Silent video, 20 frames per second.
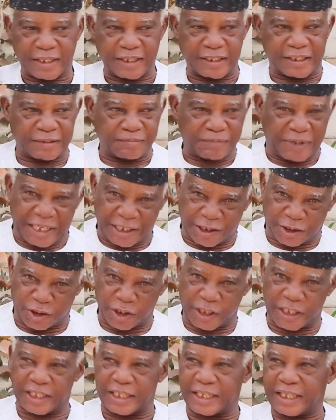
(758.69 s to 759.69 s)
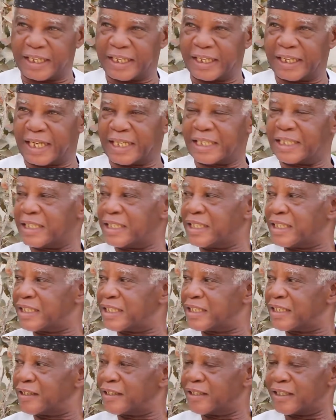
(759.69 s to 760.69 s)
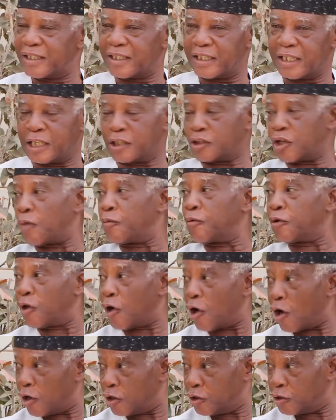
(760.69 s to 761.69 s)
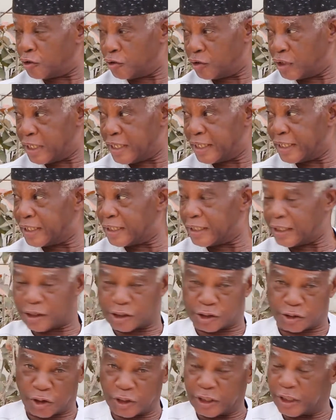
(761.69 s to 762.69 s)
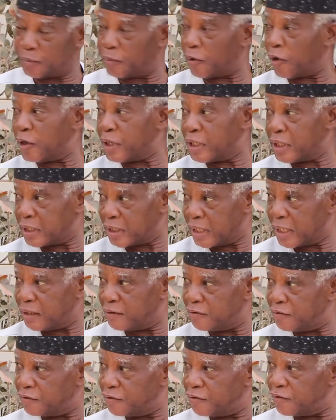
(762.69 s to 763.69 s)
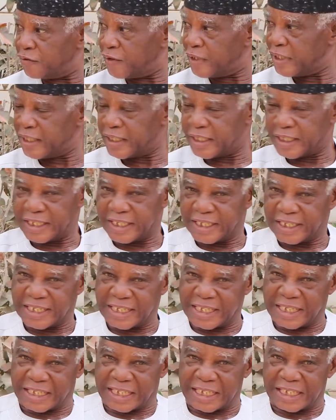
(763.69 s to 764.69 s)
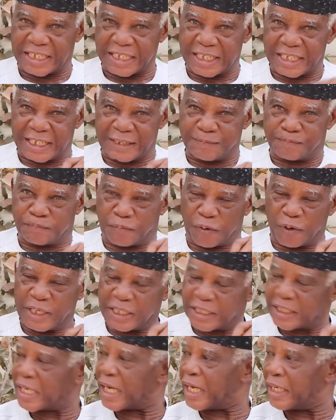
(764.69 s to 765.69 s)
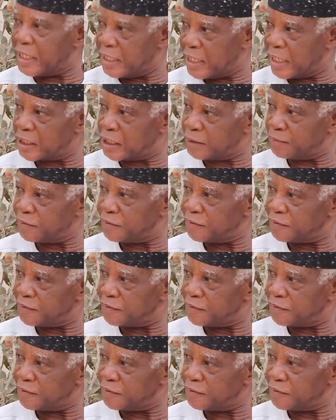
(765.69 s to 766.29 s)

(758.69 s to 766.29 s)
The military, that is the top dog today, does not deploy itself. It is the political leadership.